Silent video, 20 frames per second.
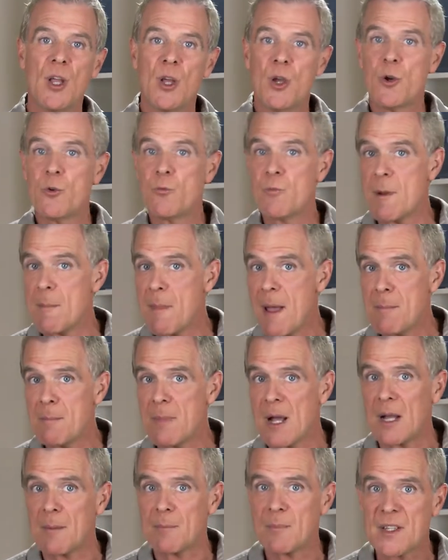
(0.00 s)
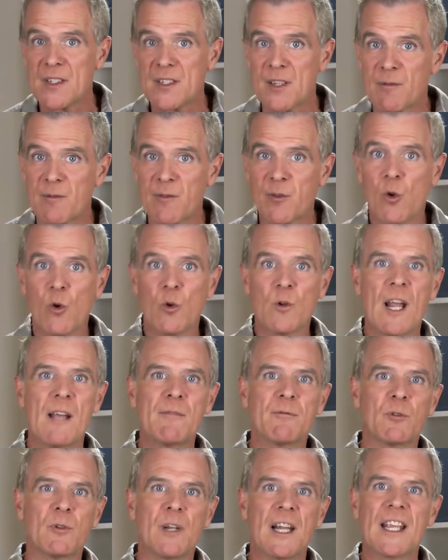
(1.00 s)
who, remember, is at floor
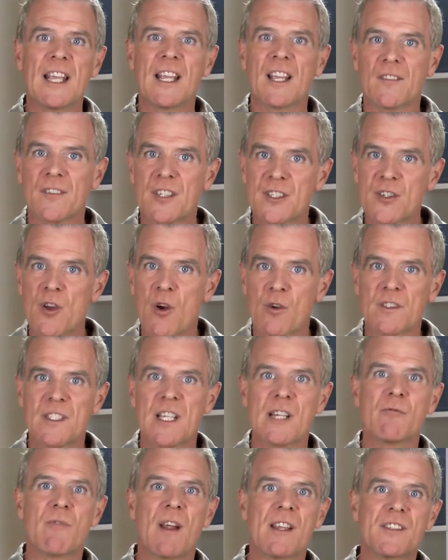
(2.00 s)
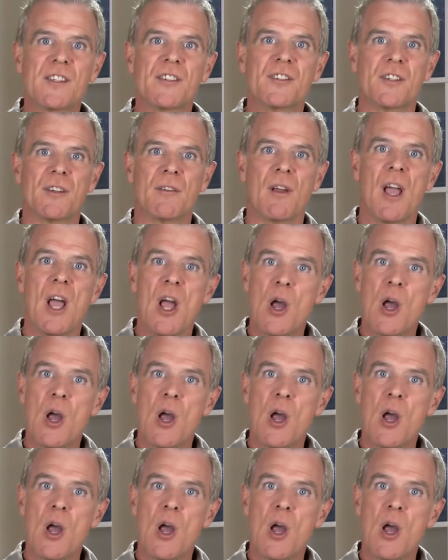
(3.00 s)
level licking at the toxic residue